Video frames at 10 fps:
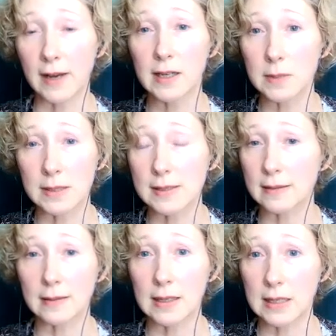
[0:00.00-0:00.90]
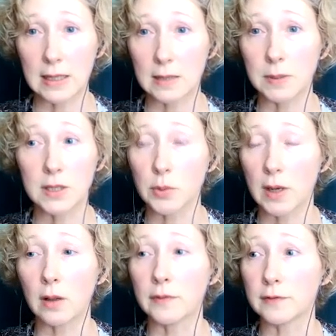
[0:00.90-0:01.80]
vitamins that they need,
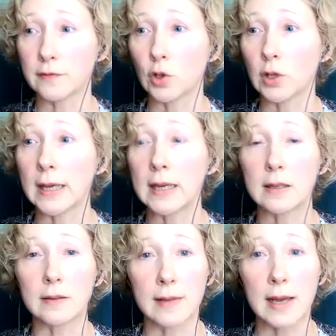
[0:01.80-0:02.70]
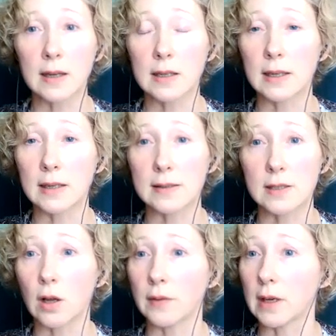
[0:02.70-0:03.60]
B12 and folate, and then that connects
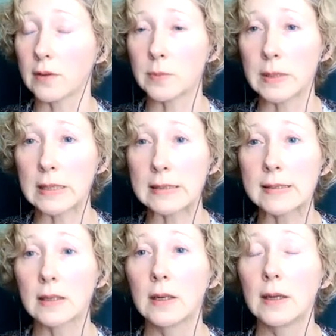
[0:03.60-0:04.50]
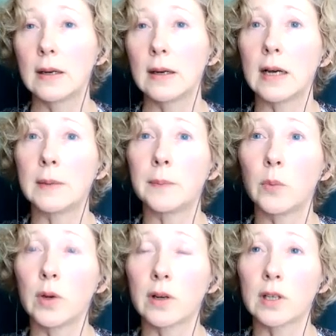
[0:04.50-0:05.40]
to all the other Bs. Um,
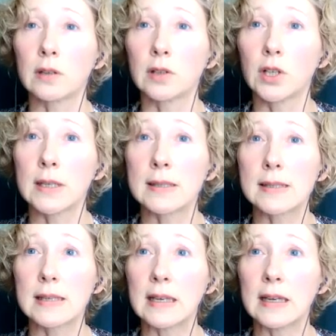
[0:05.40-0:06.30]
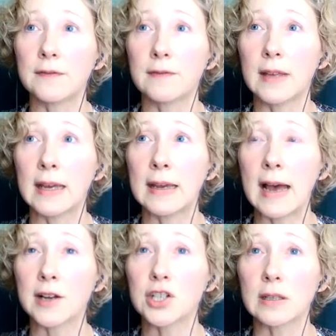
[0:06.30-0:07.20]
we're going to look and see if they
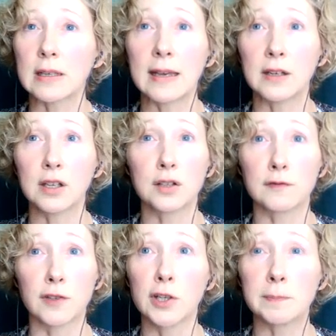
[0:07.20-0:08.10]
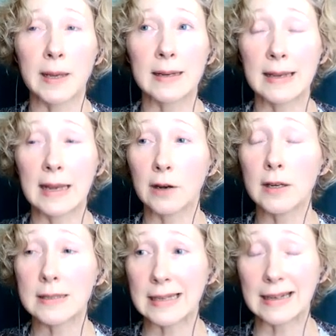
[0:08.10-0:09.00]
actually can convert beta
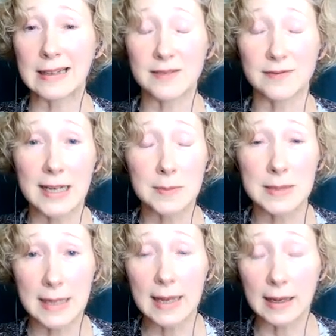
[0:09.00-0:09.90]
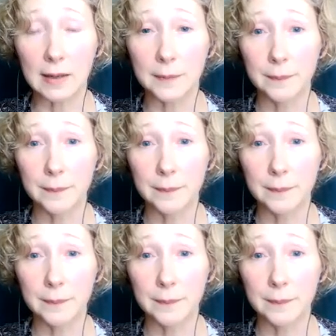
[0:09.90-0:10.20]
carotene into vitamin A.